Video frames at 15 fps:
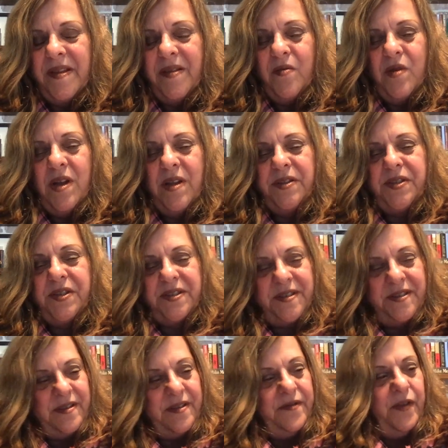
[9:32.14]
Well, this
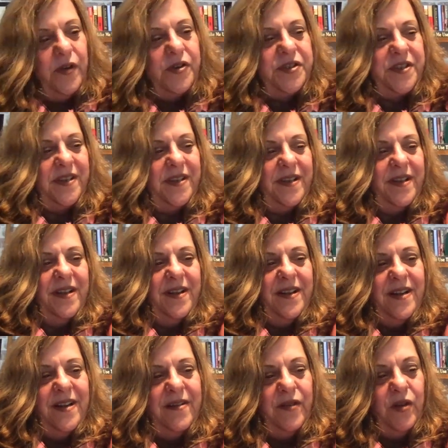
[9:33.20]
is the first
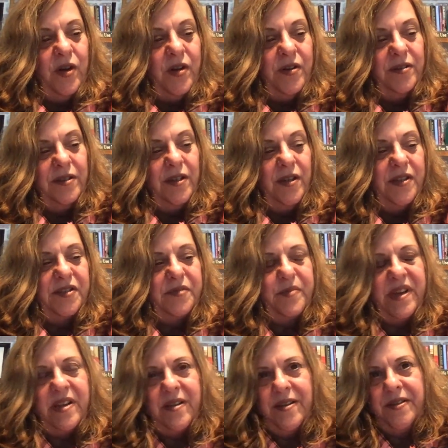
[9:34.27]
of all the laws
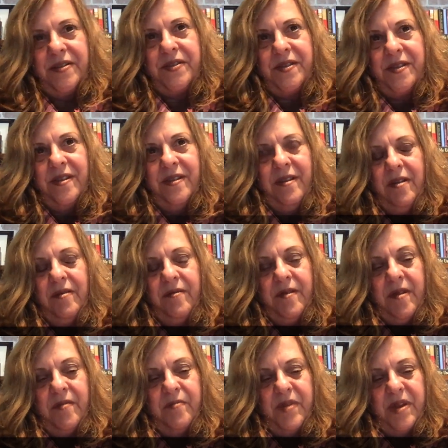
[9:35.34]
because
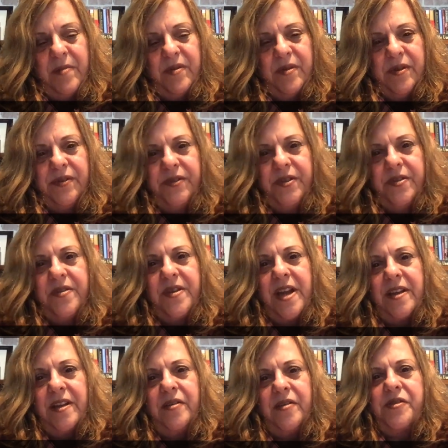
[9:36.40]
if people do
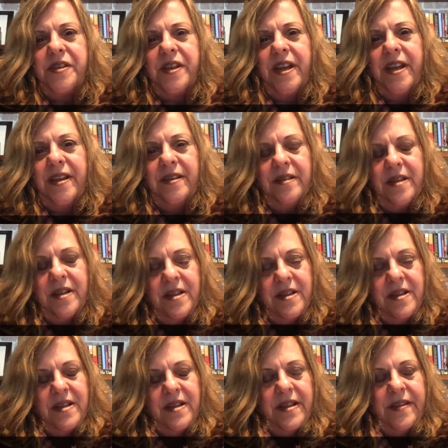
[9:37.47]
not understand,
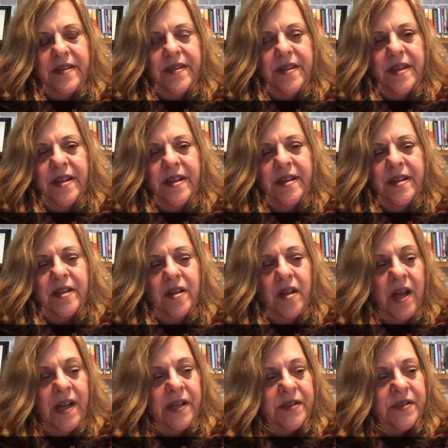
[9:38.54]

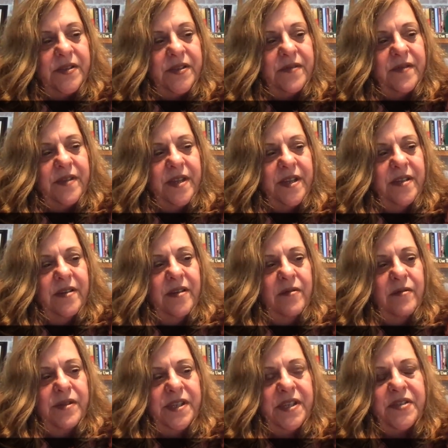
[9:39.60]
clients, if they are
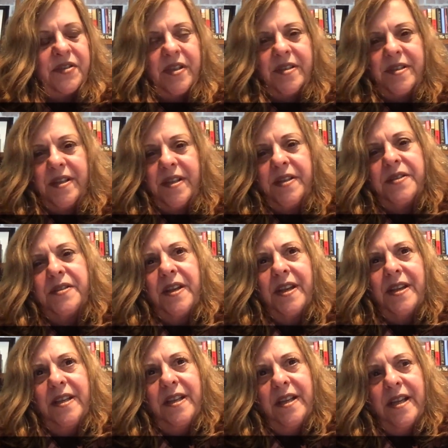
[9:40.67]
resistant to this
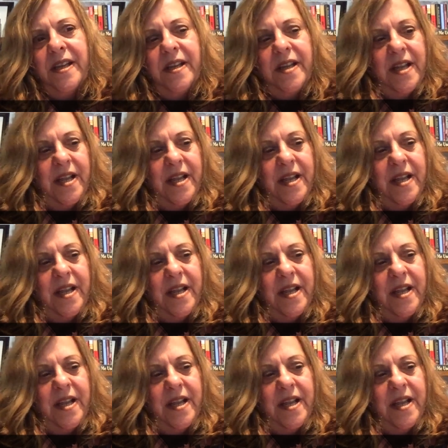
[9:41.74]
idea,